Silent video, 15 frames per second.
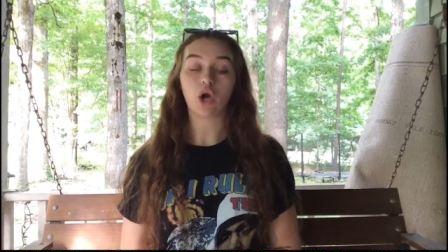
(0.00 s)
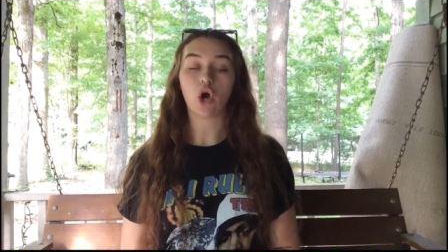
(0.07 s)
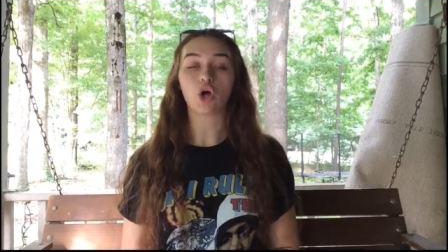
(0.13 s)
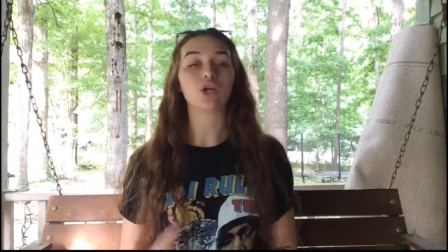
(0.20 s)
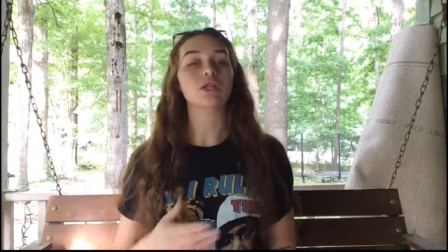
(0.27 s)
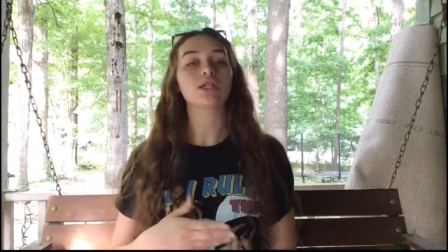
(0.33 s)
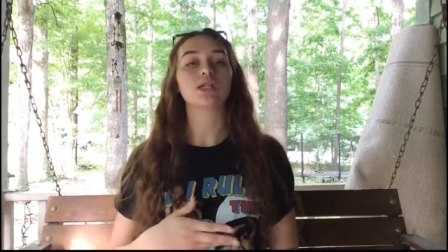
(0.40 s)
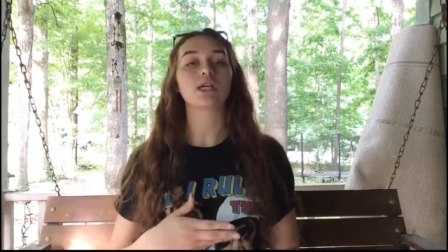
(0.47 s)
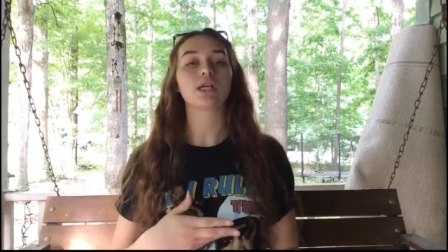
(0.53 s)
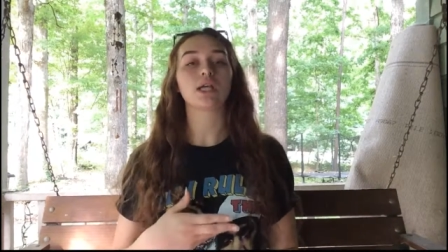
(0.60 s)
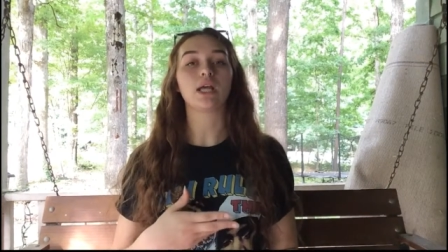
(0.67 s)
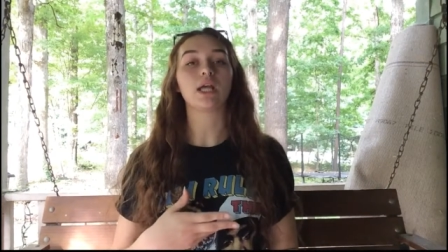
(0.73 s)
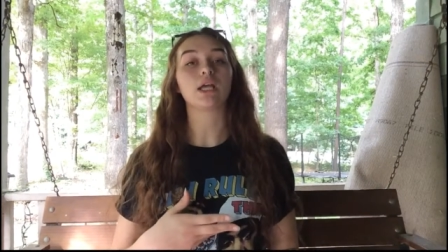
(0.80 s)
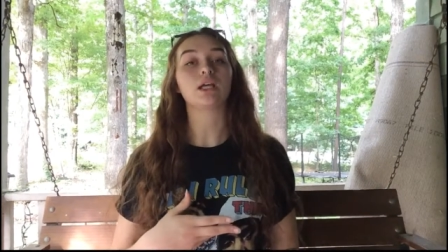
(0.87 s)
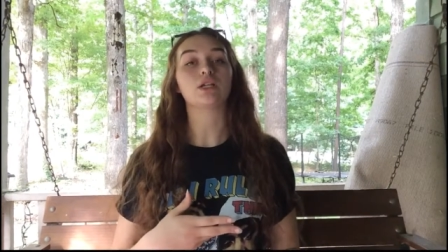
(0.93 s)
harness
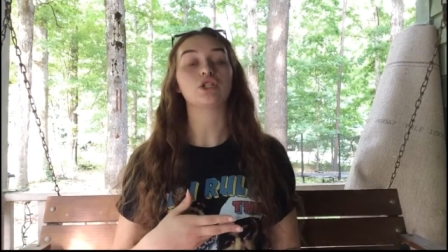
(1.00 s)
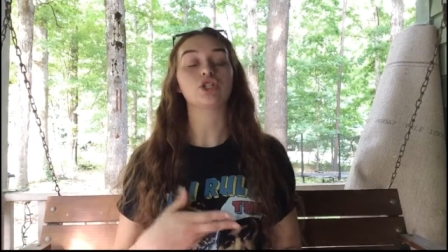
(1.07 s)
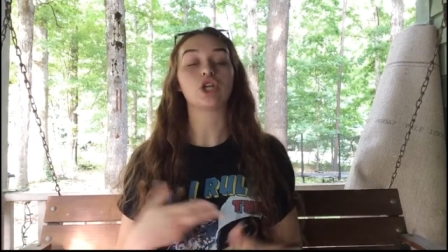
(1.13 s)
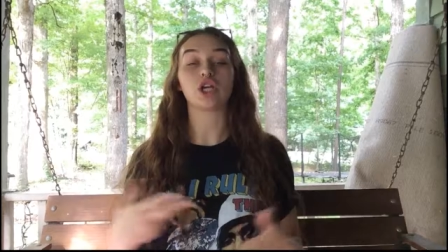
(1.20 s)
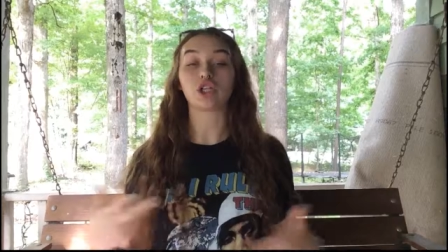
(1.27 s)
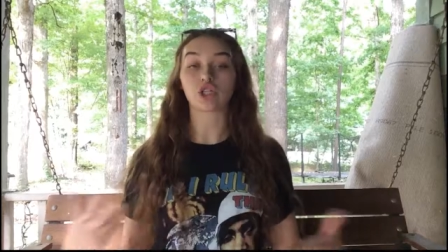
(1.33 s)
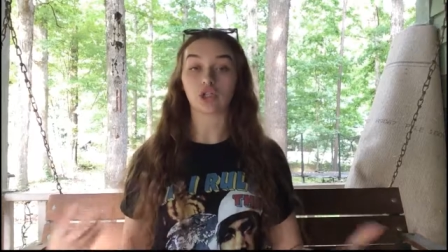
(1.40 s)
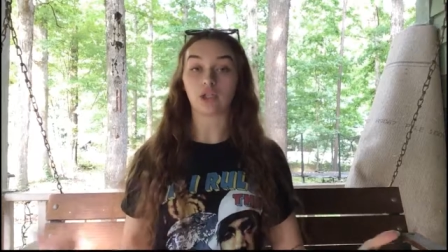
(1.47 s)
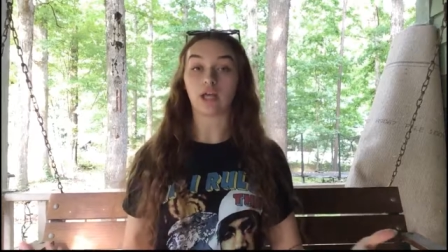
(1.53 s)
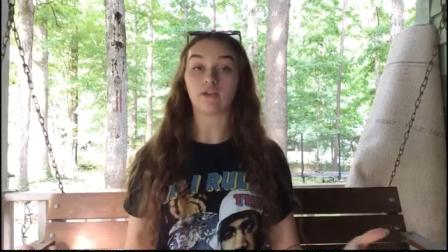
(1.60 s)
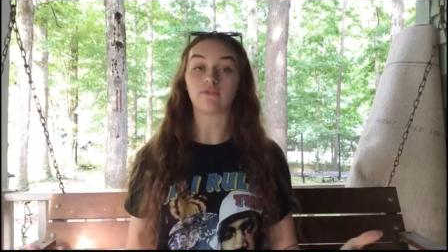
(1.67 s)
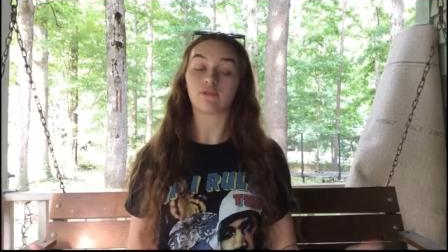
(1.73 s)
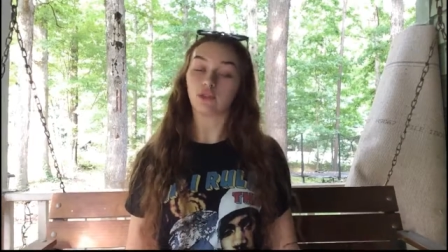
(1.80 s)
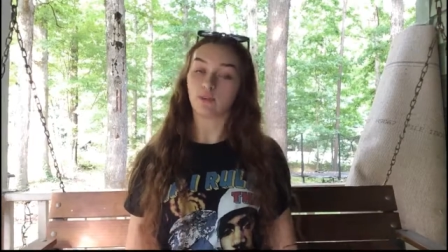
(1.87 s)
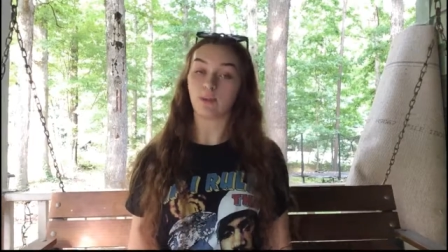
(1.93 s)
it and change your
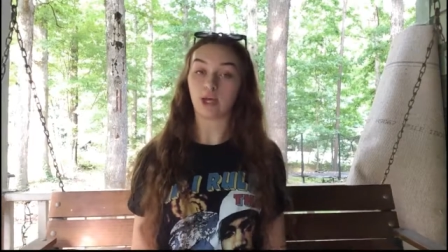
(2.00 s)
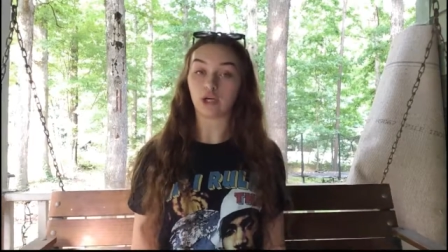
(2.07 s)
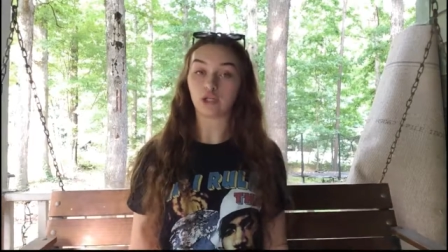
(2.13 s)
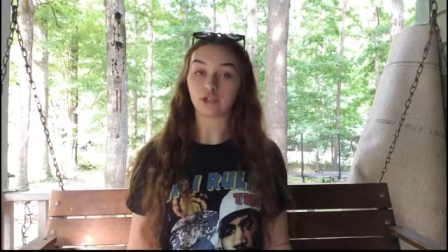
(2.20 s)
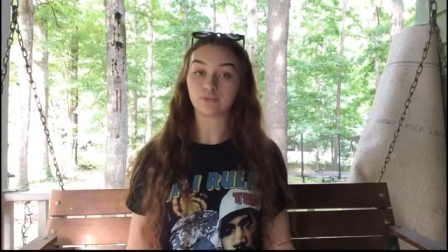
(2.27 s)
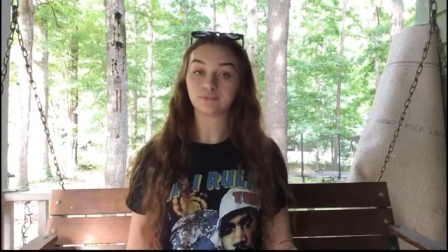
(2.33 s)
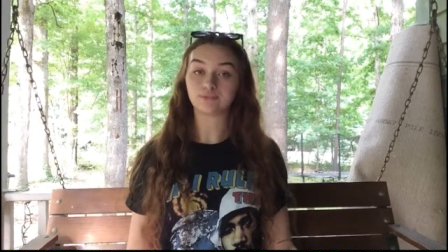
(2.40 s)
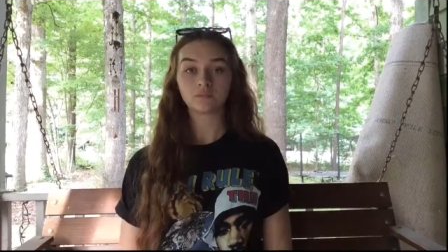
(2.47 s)
life for the better.